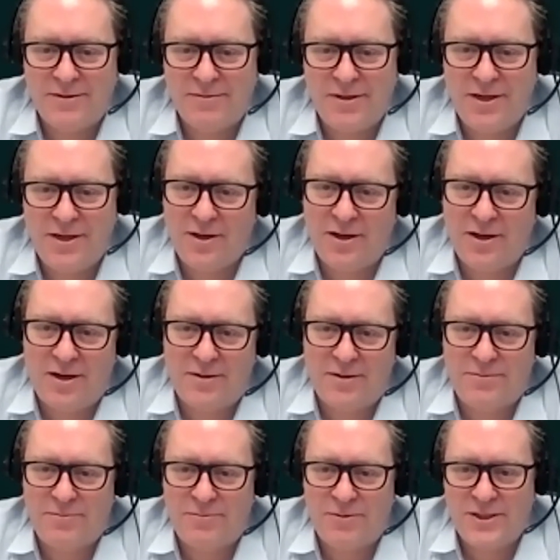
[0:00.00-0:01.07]
And you're going to
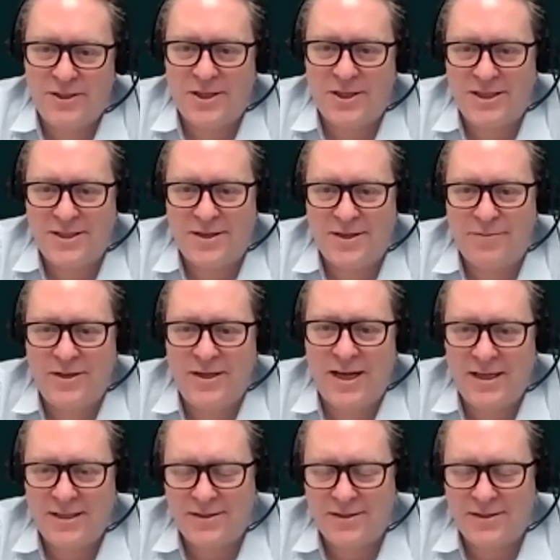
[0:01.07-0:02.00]
recharge it every day.